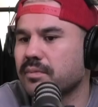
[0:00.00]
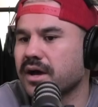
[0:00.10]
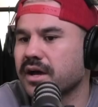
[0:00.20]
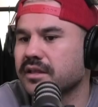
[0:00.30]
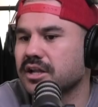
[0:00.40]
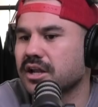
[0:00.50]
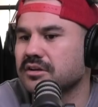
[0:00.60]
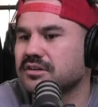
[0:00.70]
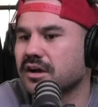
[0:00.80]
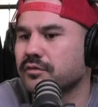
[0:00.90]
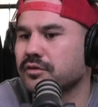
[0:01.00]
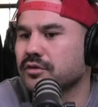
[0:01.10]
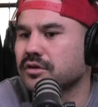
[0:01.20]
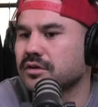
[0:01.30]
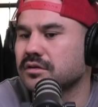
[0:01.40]
pack, Dale
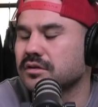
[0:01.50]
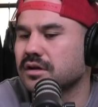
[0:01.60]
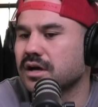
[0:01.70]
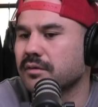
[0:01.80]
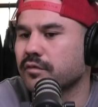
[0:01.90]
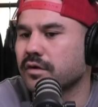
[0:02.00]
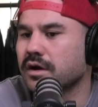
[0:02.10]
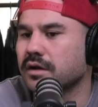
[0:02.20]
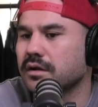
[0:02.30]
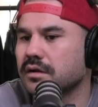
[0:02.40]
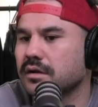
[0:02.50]
Finucane up front.